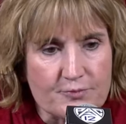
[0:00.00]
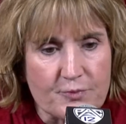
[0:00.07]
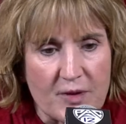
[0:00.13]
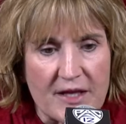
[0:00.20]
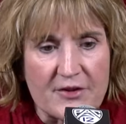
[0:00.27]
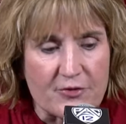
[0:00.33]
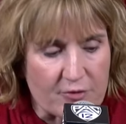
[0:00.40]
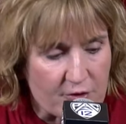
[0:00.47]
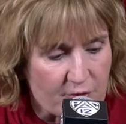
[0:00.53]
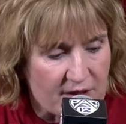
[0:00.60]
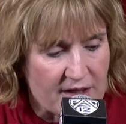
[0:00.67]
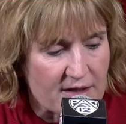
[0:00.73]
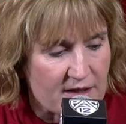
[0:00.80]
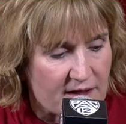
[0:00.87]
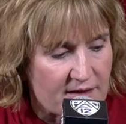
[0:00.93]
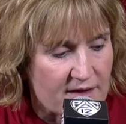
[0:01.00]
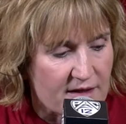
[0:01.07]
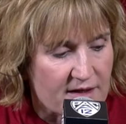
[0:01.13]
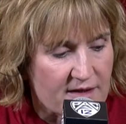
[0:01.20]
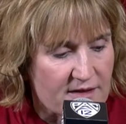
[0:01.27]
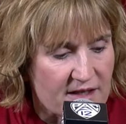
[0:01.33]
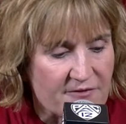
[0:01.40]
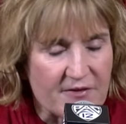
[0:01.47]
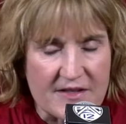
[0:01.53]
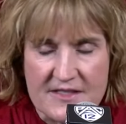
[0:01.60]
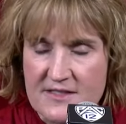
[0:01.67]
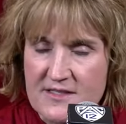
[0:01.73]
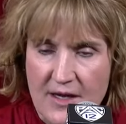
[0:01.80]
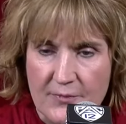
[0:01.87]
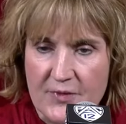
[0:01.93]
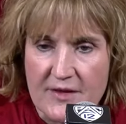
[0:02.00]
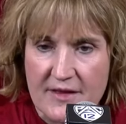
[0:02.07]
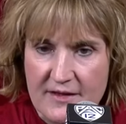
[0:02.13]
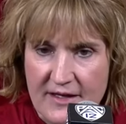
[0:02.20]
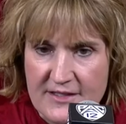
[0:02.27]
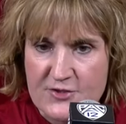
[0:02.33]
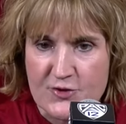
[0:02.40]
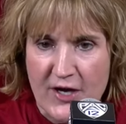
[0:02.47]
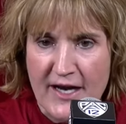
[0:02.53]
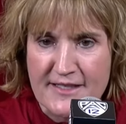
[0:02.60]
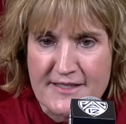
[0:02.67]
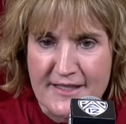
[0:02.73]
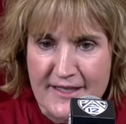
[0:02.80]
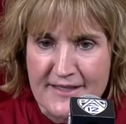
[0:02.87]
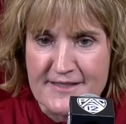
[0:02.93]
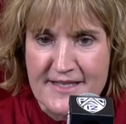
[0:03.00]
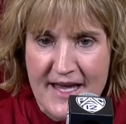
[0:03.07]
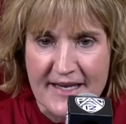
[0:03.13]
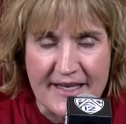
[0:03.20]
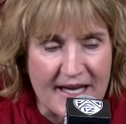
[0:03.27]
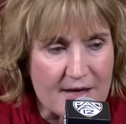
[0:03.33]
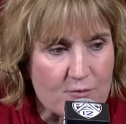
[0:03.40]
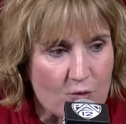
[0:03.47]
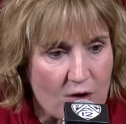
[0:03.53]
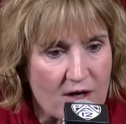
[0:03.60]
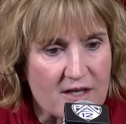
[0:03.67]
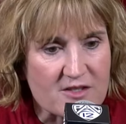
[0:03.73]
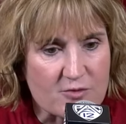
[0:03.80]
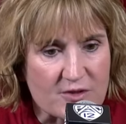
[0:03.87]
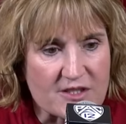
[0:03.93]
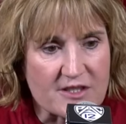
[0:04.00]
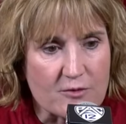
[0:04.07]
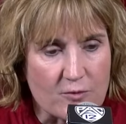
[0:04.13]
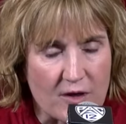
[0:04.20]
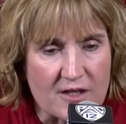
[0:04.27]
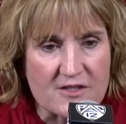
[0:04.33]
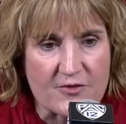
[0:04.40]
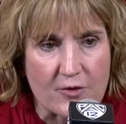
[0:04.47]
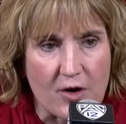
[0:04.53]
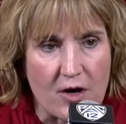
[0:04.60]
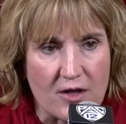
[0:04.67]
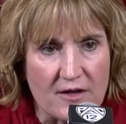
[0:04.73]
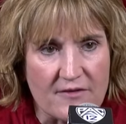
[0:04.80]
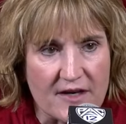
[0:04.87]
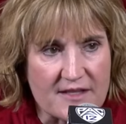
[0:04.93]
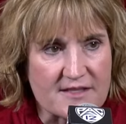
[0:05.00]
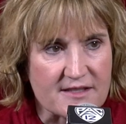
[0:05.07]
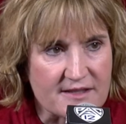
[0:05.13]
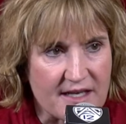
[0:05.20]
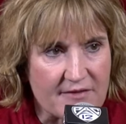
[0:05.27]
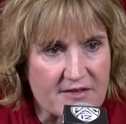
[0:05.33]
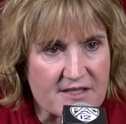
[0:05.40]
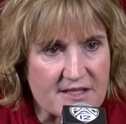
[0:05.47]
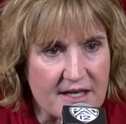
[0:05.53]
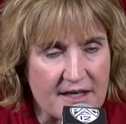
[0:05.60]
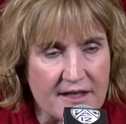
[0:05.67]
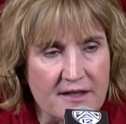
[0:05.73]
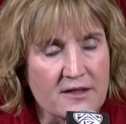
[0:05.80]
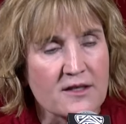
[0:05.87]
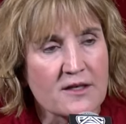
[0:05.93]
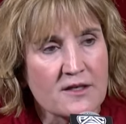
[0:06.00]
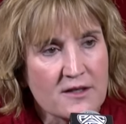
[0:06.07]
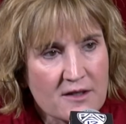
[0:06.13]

play through it. And then if it's something as drastic as that game was, which it was for all of us and devastating,